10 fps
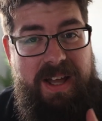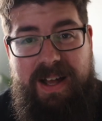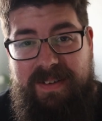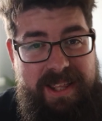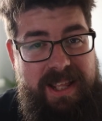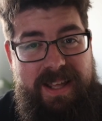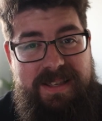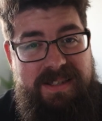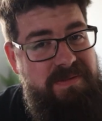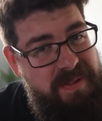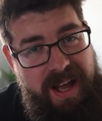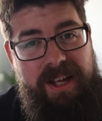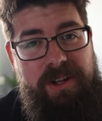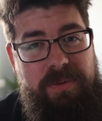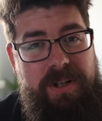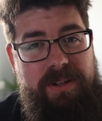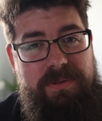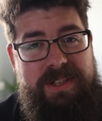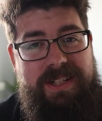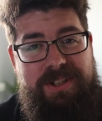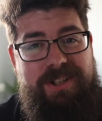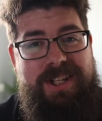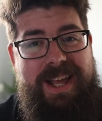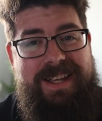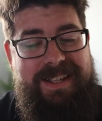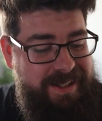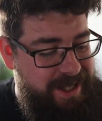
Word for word: I rate that lens, I don't want to lose it just yet.